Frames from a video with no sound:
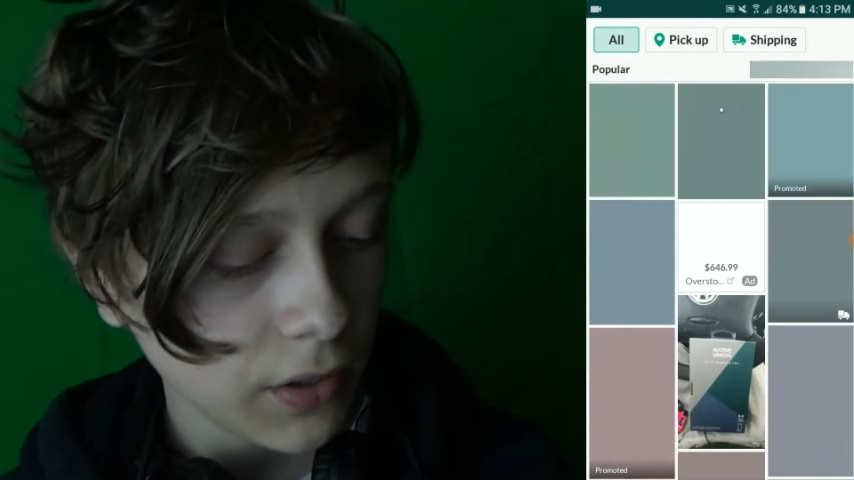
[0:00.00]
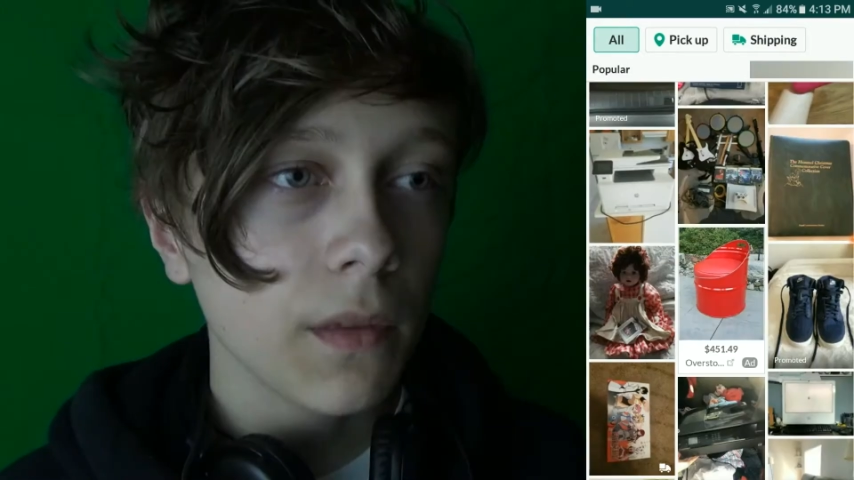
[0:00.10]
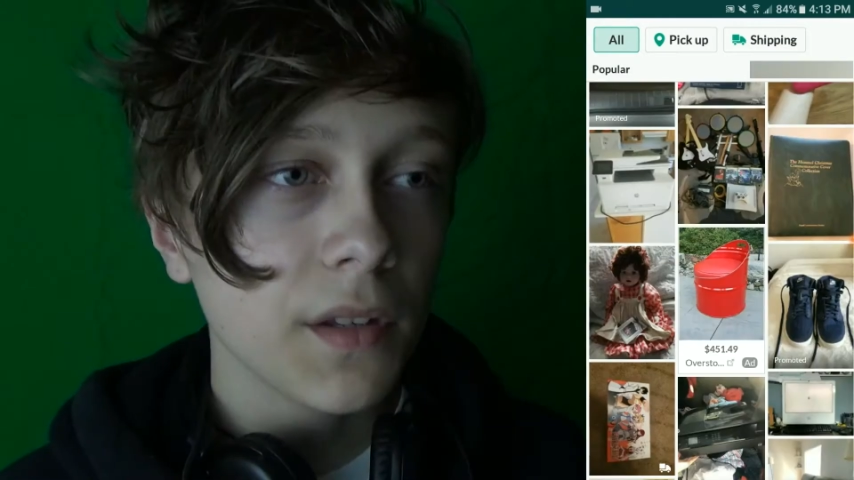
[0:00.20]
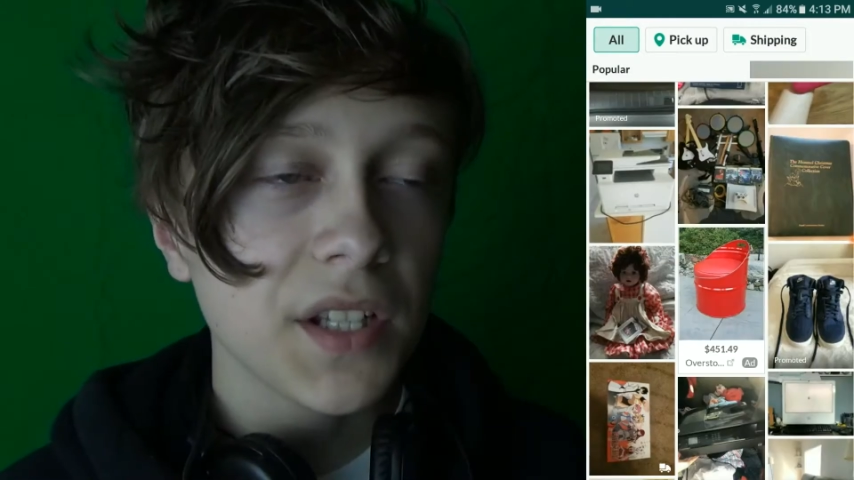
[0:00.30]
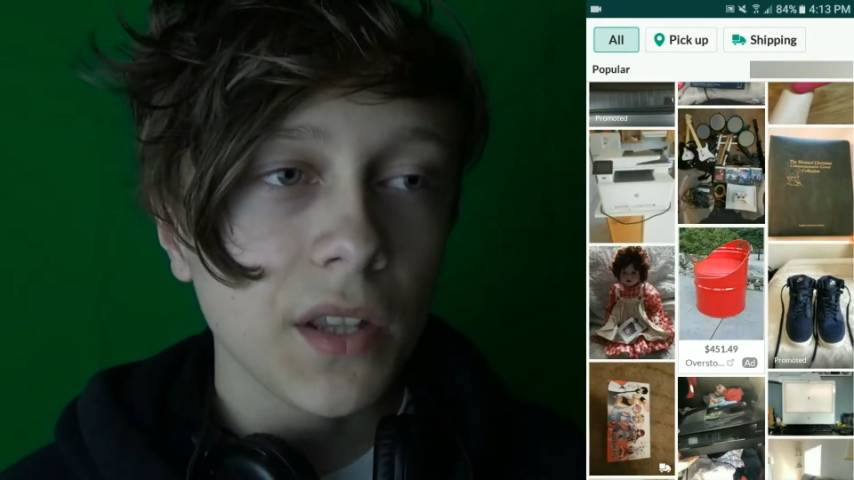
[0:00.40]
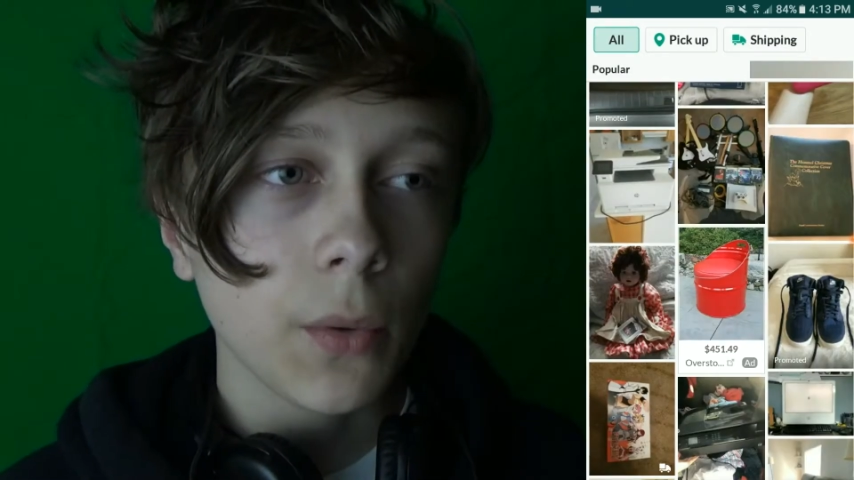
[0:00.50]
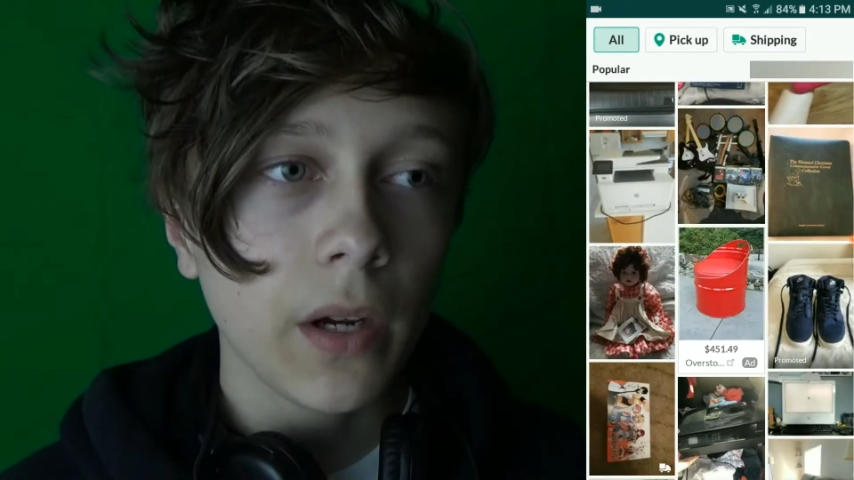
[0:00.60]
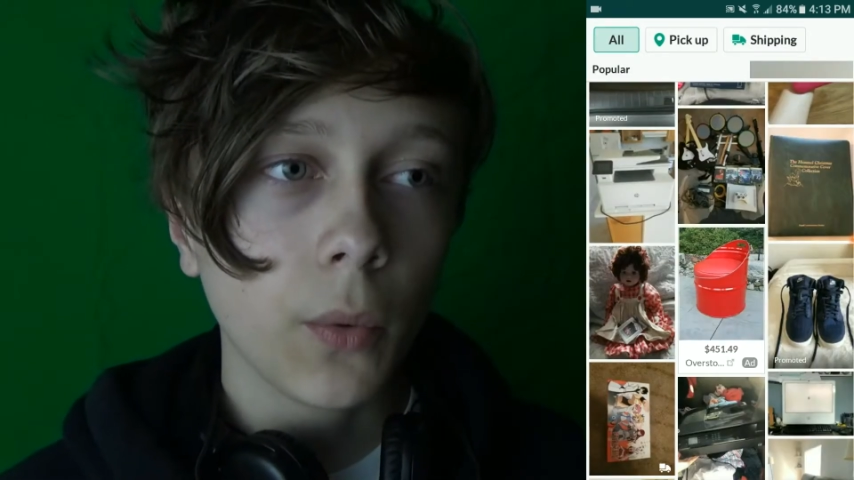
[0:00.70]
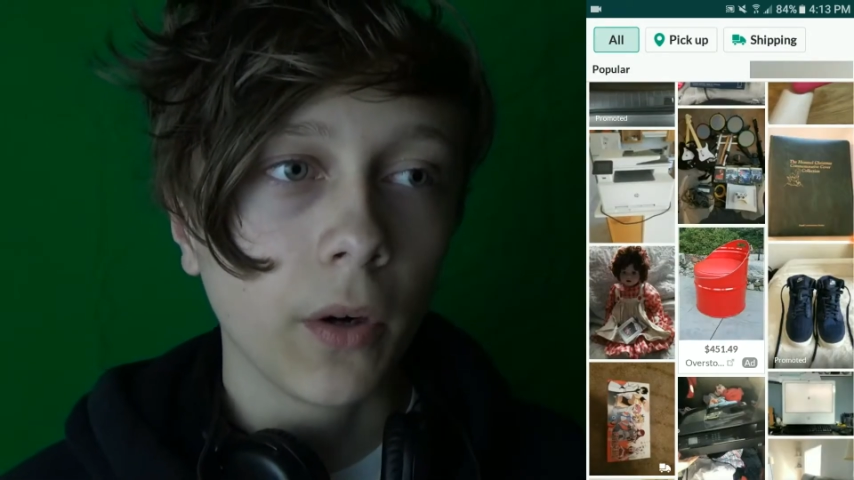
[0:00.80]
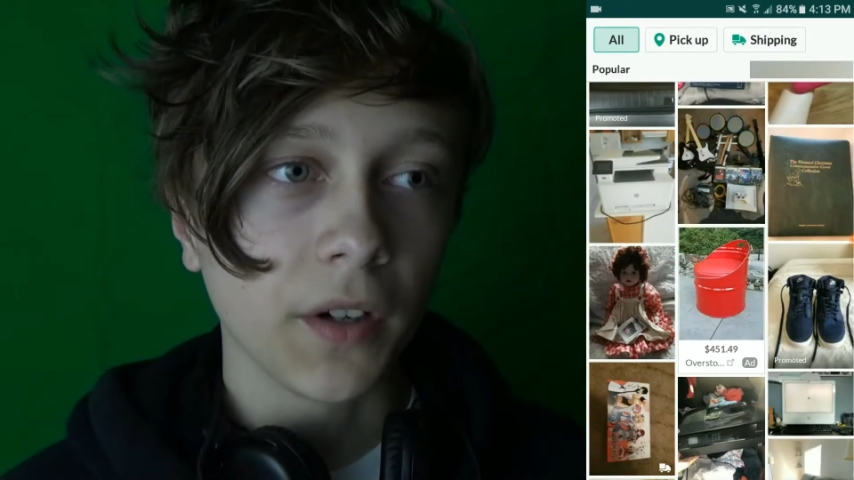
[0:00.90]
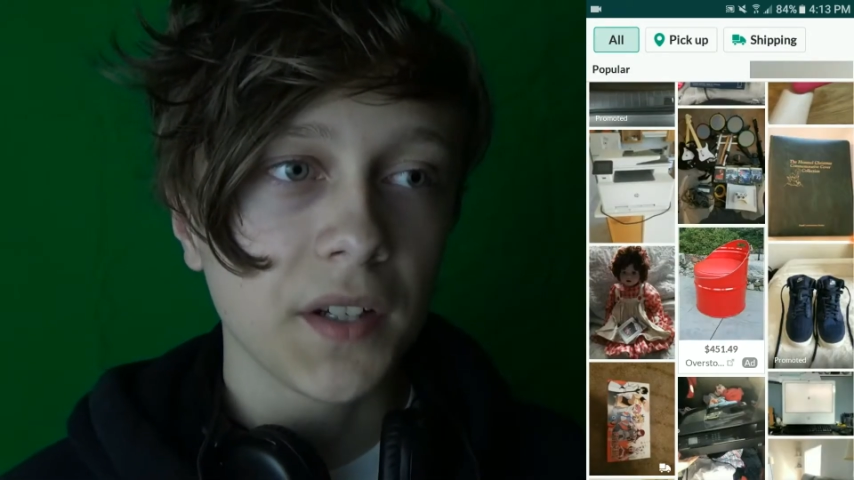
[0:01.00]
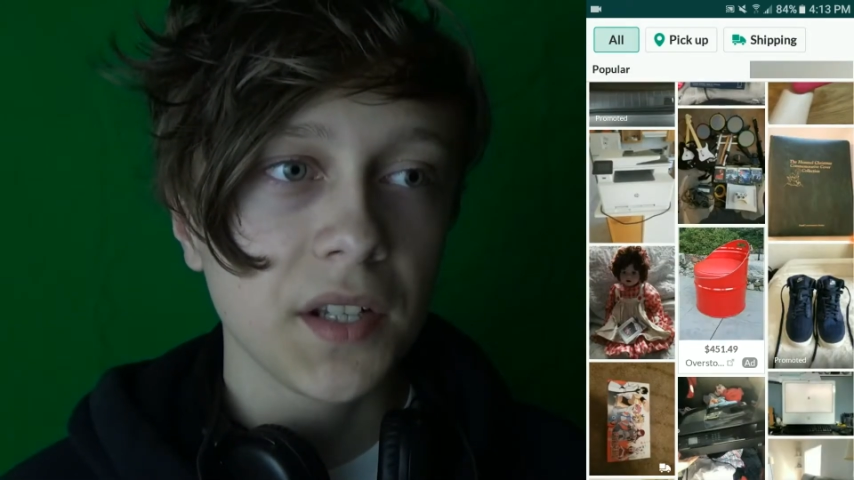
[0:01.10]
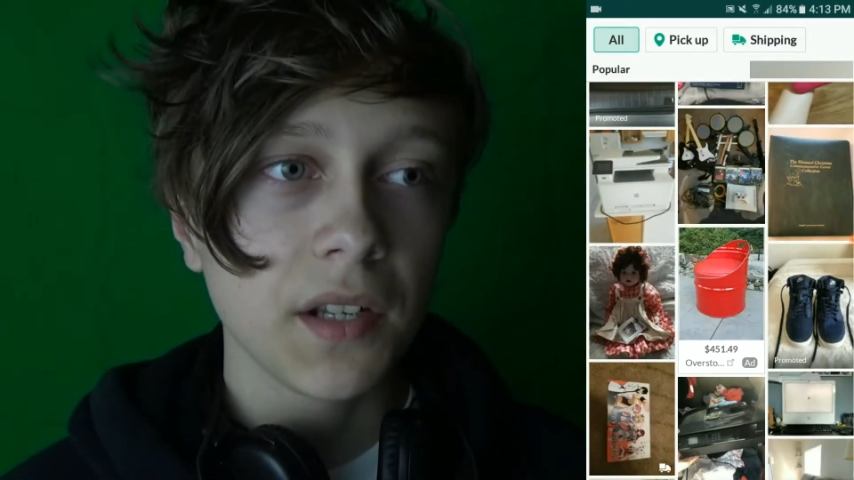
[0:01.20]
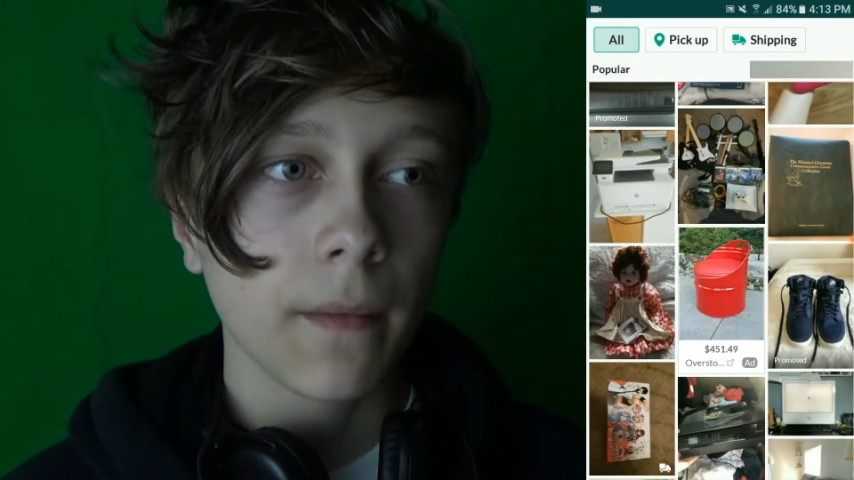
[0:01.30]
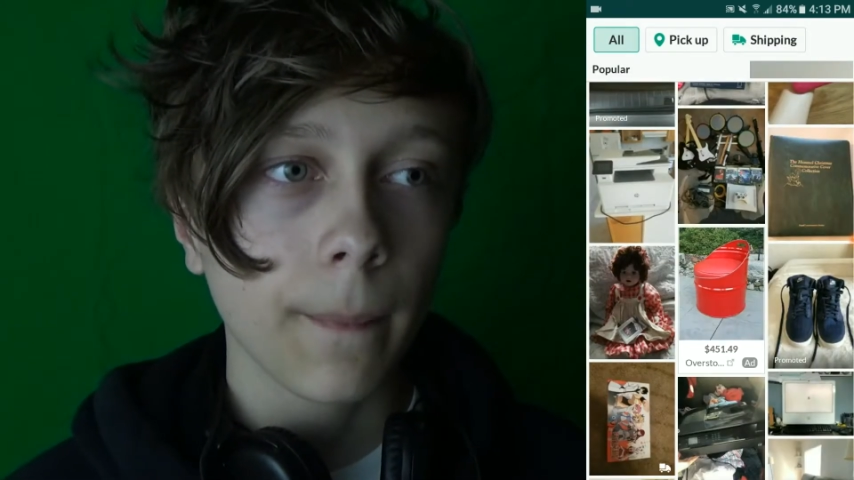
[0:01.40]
This is the way it works.